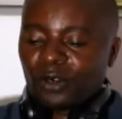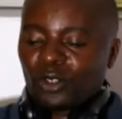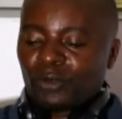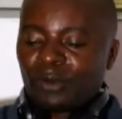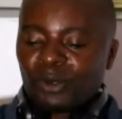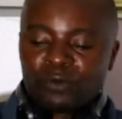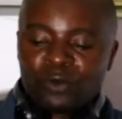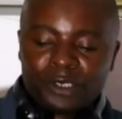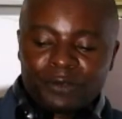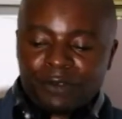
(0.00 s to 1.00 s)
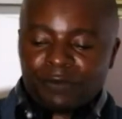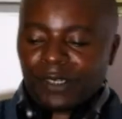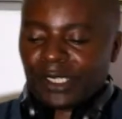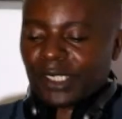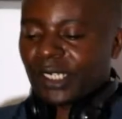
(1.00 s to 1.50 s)
We should be able to vote very
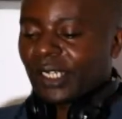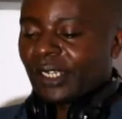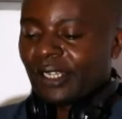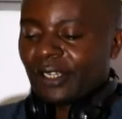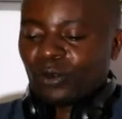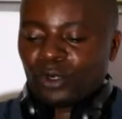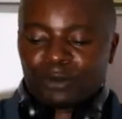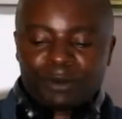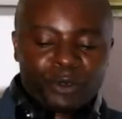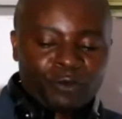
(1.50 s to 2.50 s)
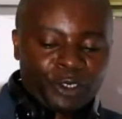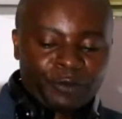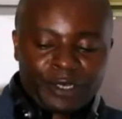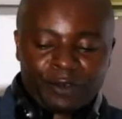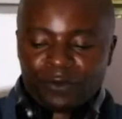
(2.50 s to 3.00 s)
fast. We should be able to vote
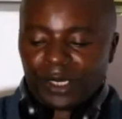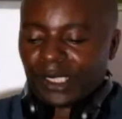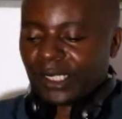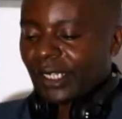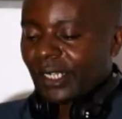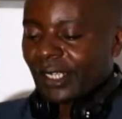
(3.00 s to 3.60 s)
very fast.